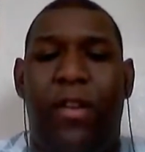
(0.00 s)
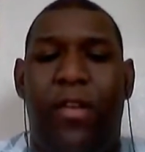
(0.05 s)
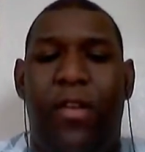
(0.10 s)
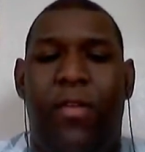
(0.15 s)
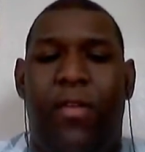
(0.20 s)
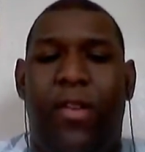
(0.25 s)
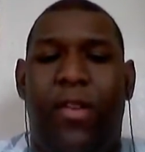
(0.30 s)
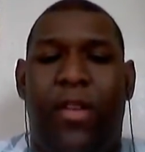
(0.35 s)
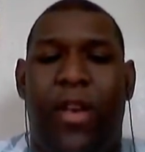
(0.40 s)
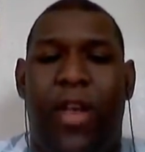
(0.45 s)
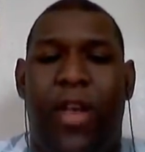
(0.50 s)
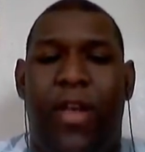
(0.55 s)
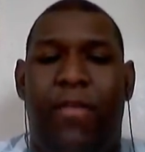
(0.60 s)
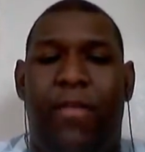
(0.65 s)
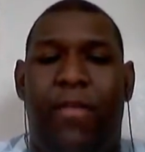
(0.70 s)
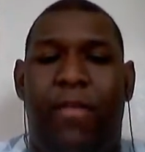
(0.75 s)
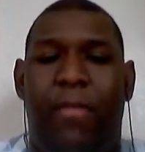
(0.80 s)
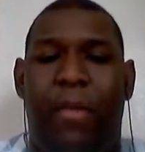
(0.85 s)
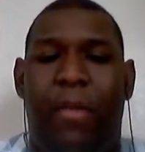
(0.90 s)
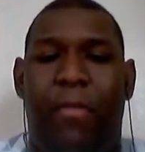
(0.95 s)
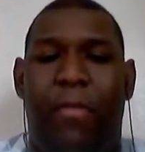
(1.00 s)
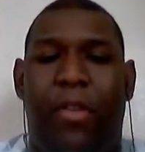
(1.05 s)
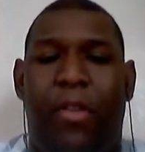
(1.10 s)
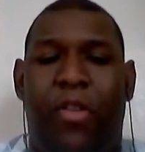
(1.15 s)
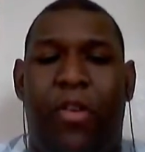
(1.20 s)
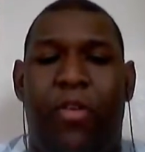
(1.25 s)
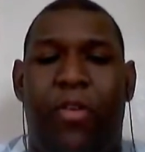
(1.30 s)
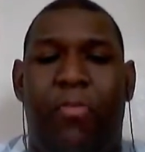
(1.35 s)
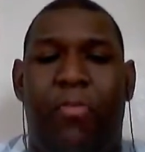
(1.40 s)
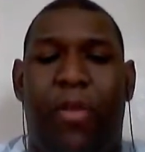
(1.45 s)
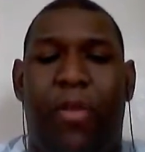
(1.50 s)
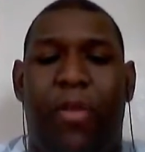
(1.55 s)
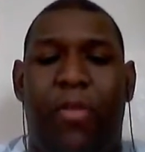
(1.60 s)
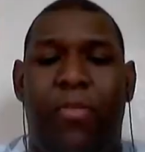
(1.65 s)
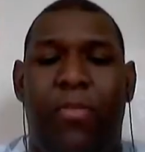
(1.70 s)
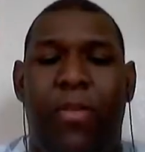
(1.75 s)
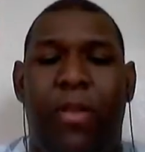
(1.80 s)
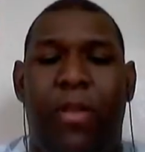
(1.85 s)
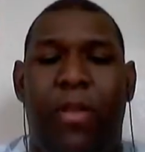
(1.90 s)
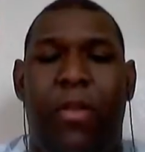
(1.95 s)
Verse 11, remember,
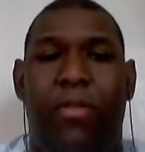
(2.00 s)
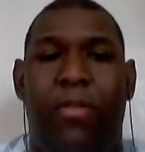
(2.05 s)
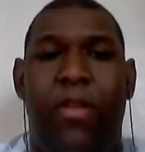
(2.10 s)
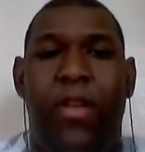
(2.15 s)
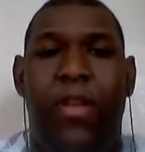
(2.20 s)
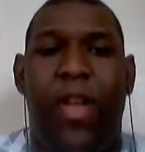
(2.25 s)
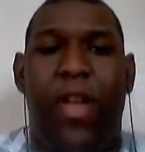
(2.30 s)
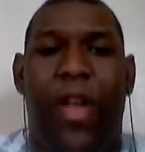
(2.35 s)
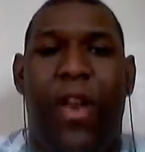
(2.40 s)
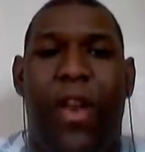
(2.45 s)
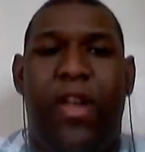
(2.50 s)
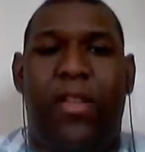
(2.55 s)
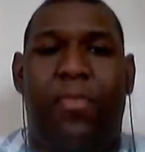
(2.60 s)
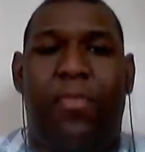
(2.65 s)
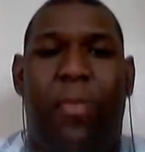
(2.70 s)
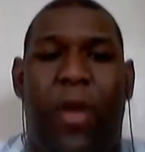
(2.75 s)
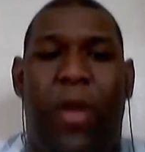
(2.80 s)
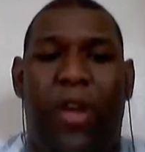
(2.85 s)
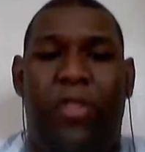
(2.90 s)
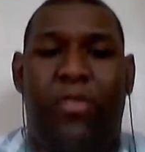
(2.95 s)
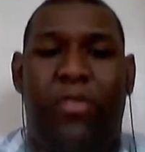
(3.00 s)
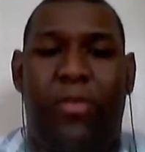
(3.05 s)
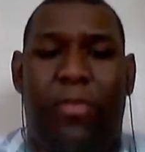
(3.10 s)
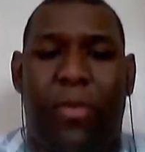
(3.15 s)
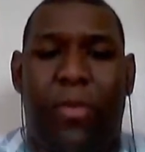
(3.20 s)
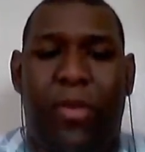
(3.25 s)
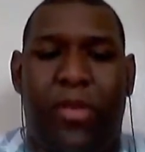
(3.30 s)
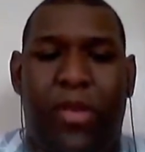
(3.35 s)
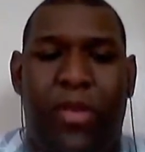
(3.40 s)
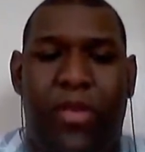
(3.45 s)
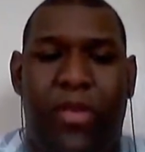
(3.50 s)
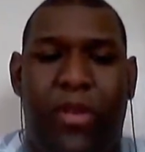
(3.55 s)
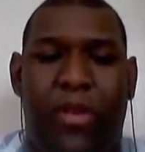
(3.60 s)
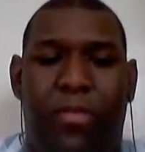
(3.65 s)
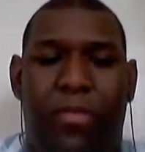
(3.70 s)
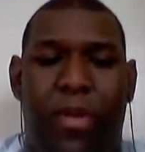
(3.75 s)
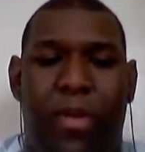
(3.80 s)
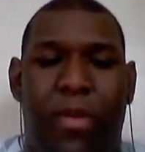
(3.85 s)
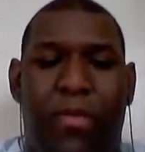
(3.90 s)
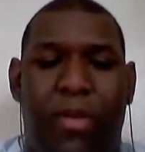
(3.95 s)
Tompo, you know, and his Pride Troopers, they're
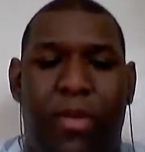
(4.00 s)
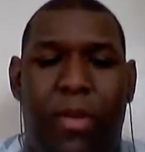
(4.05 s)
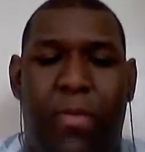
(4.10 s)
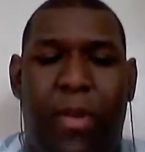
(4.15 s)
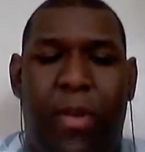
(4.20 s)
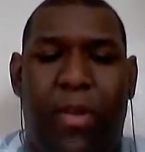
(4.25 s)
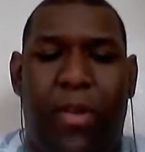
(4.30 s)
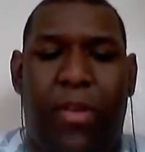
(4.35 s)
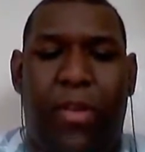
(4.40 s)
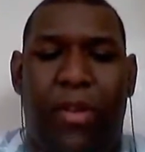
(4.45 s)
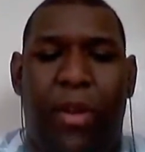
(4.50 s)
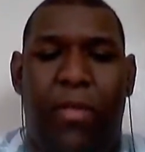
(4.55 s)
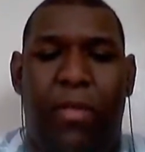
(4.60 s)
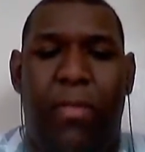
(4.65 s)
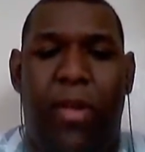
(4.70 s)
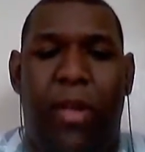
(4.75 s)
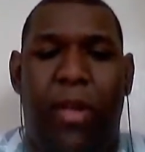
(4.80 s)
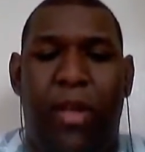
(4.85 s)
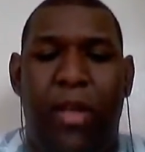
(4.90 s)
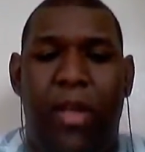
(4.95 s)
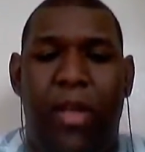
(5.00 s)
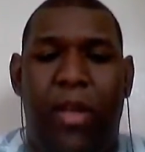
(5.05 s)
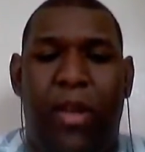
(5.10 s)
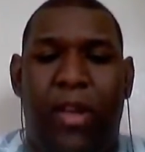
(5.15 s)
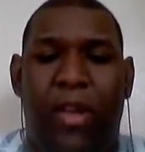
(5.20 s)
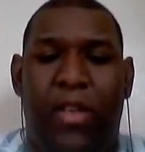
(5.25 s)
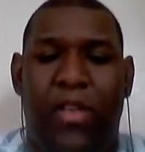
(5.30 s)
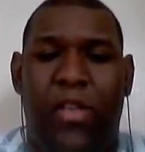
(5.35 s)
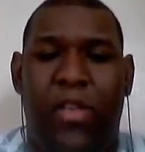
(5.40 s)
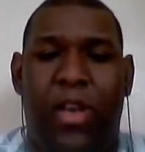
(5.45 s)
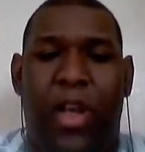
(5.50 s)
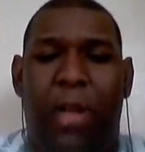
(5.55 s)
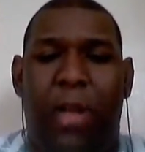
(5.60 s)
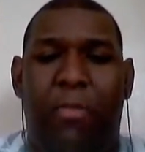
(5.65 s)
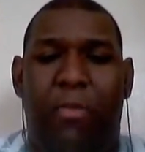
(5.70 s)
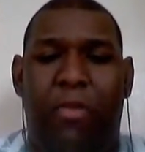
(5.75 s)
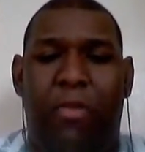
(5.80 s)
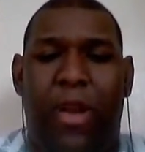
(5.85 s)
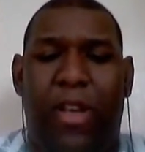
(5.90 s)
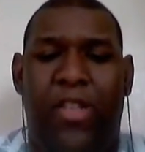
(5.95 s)
still wondering about the tournament. Because there's a
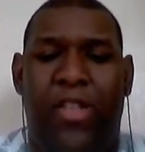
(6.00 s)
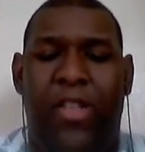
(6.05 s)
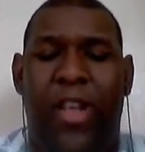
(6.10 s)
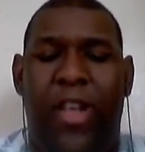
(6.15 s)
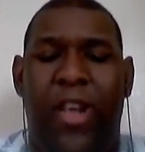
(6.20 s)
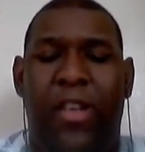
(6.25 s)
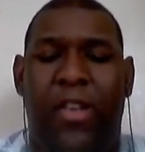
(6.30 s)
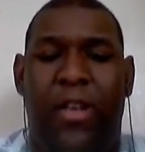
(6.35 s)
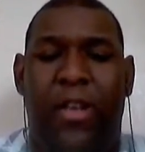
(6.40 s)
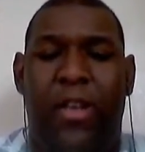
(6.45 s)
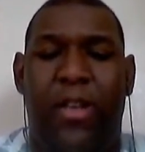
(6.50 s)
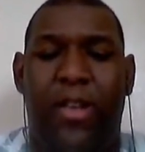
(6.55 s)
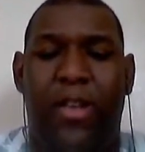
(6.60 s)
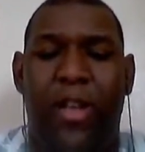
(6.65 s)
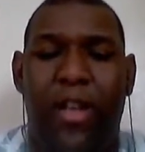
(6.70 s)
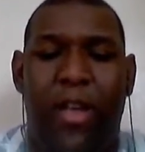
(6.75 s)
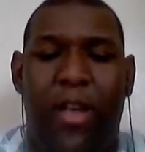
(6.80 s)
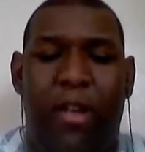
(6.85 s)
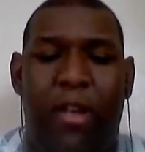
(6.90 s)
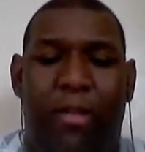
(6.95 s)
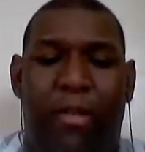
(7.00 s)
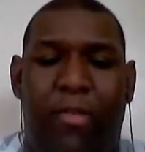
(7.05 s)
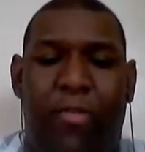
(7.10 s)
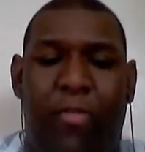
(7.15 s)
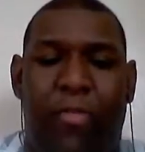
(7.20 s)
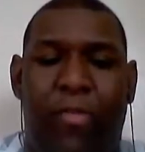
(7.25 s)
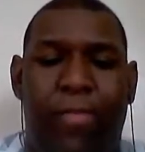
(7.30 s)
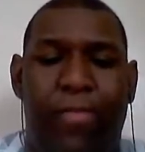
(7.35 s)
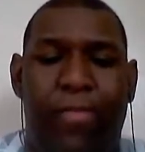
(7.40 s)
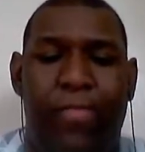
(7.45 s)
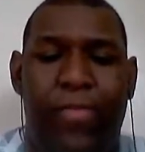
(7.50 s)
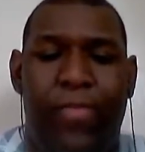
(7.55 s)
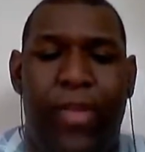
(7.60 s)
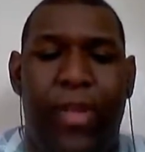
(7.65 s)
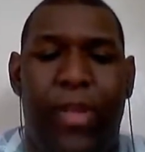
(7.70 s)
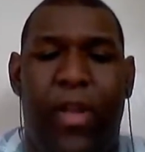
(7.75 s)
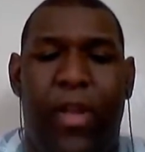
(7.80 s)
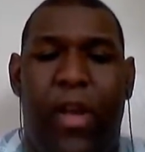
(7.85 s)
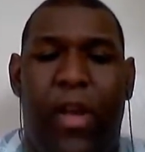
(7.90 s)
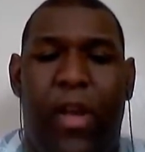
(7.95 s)
lot more at stake here.
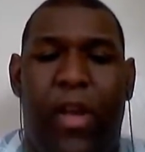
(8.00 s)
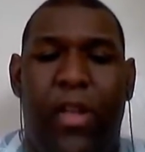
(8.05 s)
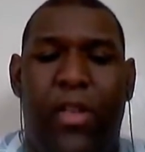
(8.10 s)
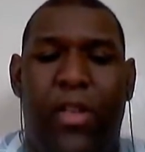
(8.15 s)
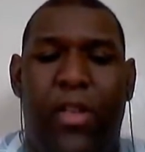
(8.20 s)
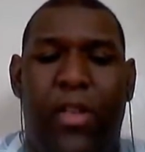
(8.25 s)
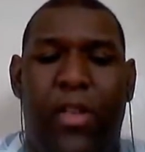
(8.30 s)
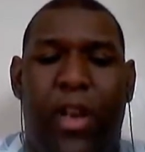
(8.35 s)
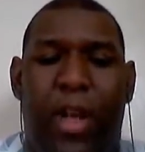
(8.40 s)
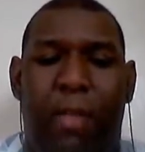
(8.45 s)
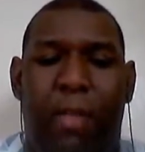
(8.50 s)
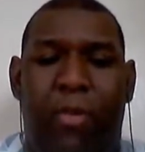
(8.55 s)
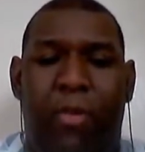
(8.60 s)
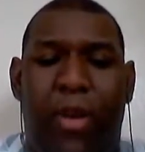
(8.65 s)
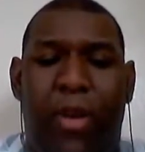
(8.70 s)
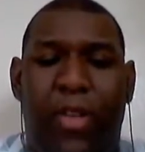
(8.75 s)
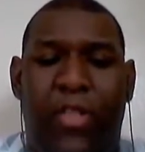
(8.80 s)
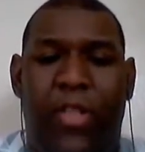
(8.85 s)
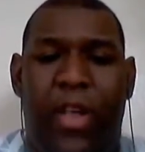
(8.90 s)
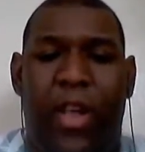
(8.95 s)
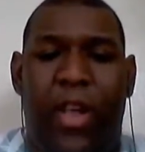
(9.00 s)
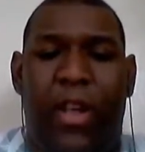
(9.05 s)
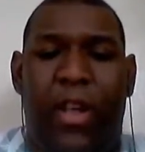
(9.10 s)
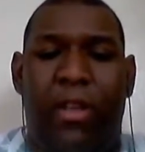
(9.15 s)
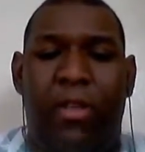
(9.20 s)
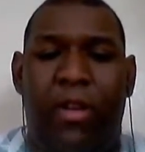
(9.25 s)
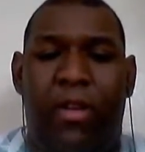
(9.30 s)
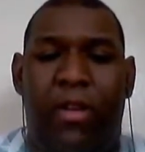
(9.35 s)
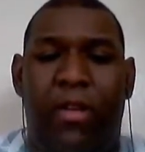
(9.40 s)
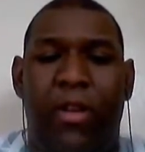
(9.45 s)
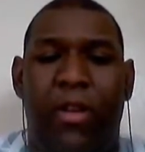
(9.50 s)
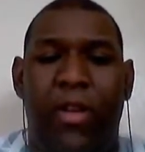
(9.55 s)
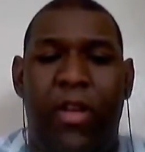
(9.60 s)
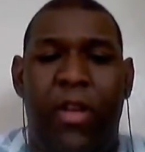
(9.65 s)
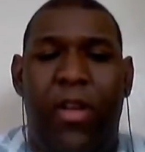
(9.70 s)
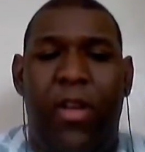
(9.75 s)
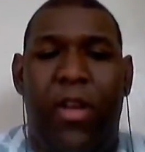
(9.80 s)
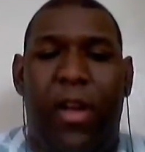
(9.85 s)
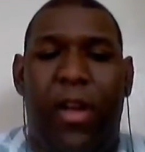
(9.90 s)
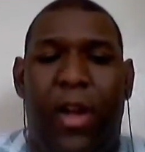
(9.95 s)
Because there's a lot more at stake, you know.
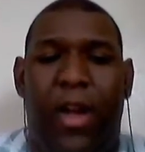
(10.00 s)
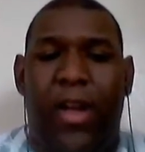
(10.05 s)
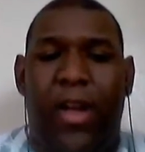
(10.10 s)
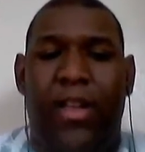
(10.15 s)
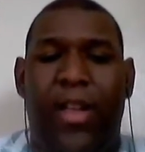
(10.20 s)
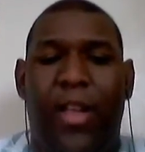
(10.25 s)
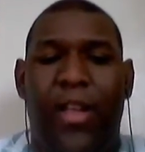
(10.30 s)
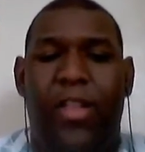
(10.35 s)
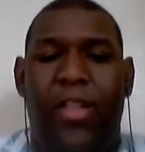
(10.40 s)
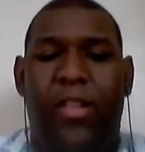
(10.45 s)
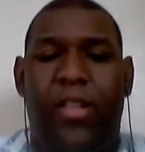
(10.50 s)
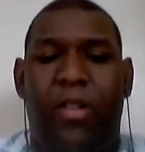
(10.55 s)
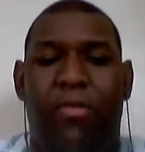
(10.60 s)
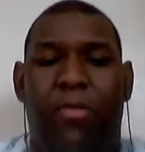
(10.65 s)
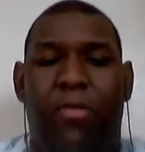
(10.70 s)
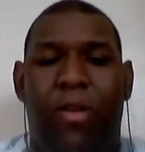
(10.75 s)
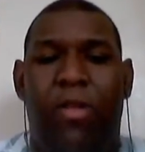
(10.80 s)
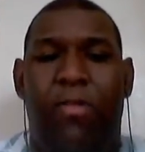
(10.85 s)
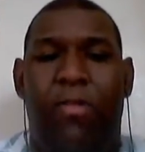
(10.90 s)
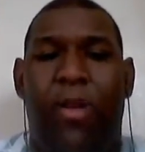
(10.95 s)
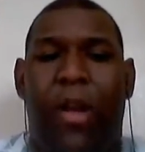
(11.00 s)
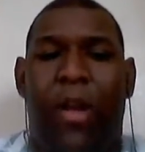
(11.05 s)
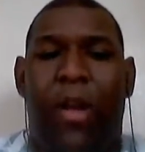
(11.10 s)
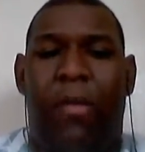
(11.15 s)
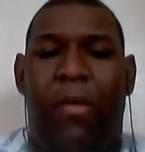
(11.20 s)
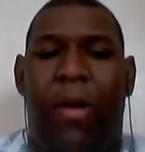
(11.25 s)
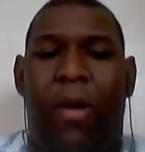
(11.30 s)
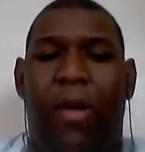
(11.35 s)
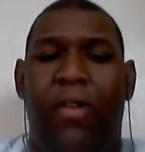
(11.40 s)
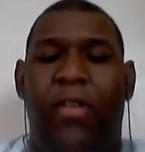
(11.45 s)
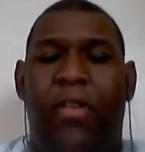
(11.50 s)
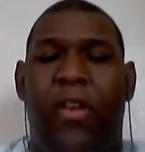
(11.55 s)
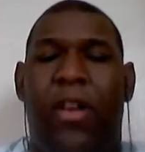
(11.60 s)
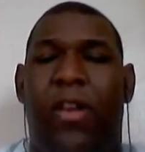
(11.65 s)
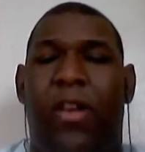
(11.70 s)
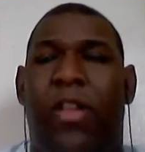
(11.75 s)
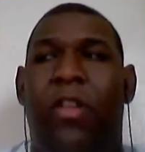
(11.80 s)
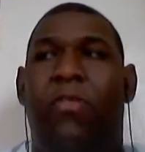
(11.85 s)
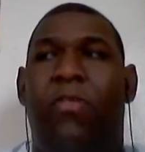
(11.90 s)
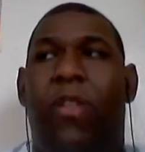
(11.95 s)
I think he's still wondering of how he's
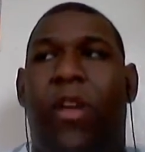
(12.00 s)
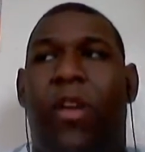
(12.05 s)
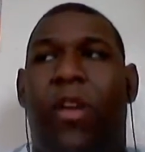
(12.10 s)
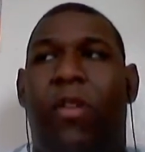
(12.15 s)
going to deal with